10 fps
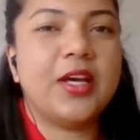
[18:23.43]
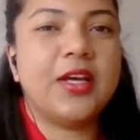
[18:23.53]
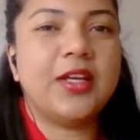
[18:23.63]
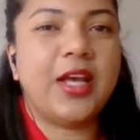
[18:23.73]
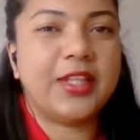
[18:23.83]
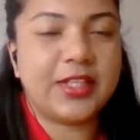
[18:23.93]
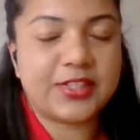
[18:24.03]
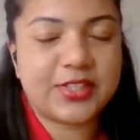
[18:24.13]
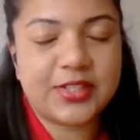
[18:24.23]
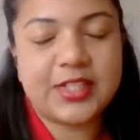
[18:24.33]
I think
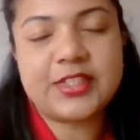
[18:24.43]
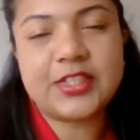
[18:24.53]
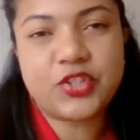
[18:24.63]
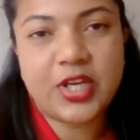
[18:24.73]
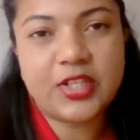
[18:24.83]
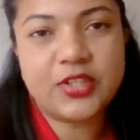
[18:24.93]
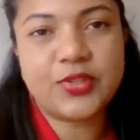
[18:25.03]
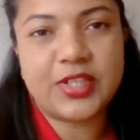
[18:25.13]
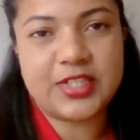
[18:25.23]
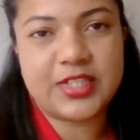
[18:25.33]
it's a struggle to
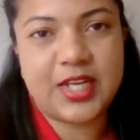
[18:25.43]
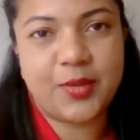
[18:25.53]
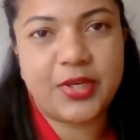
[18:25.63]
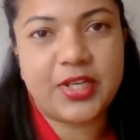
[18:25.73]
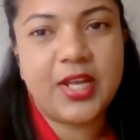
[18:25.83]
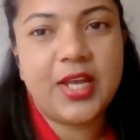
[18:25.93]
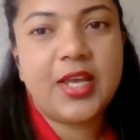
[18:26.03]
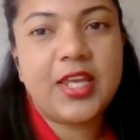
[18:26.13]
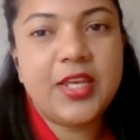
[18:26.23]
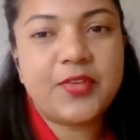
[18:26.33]
understand, but
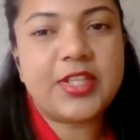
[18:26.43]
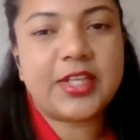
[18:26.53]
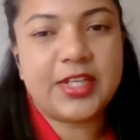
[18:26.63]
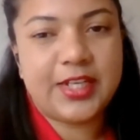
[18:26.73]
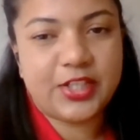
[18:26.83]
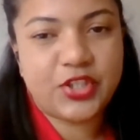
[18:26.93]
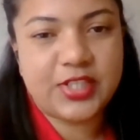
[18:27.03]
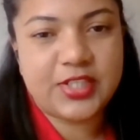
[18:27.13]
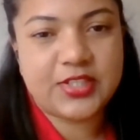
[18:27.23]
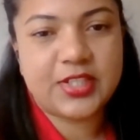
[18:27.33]
even the
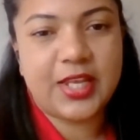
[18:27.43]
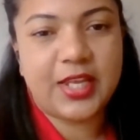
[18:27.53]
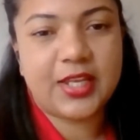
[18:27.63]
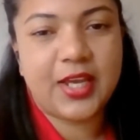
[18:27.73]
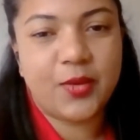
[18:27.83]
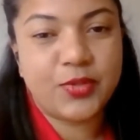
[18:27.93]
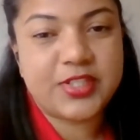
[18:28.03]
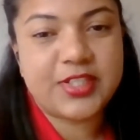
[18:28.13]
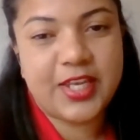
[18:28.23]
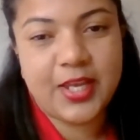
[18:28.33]
connections, like I would
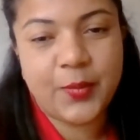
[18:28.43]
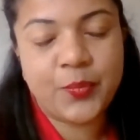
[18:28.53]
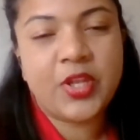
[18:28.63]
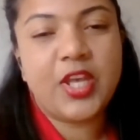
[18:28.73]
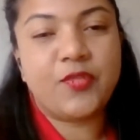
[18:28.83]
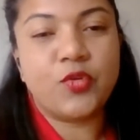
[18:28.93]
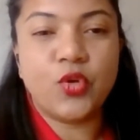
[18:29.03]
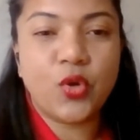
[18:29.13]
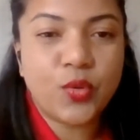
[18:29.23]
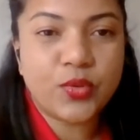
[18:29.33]
say, if you
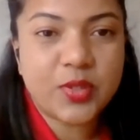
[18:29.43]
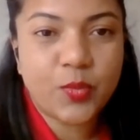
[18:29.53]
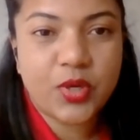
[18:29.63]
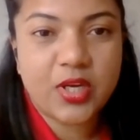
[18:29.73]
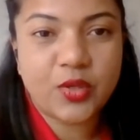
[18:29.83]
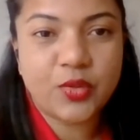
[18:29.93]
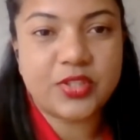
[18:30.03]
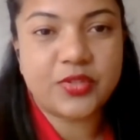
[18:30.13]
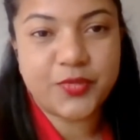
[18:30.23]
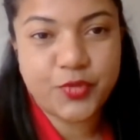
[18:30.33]
know someone who's
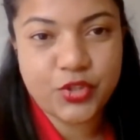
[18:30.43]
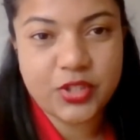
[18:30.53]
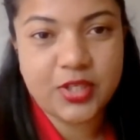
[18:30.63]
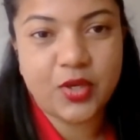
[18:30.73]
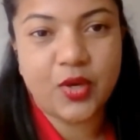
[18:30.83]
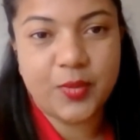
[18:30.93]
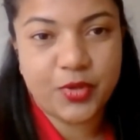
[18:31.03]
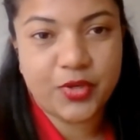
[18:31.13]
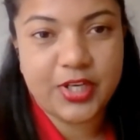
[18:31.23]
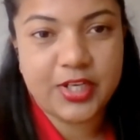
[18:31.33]
a refugee or
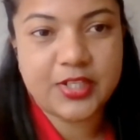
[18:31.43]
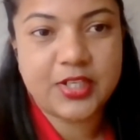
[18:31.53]
immigrant,